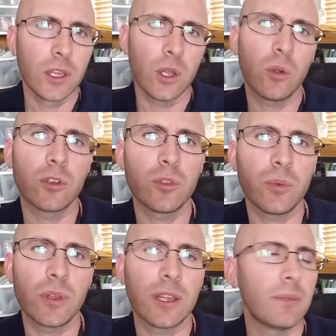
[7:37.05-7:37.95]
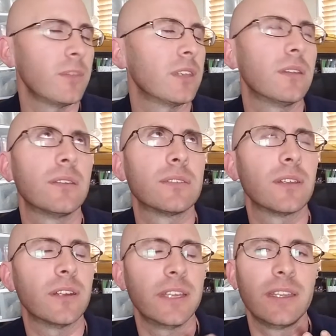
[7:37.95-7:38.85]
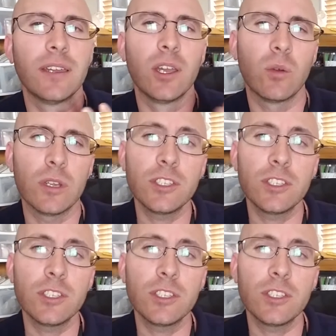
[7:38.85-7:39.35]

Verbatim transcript: or one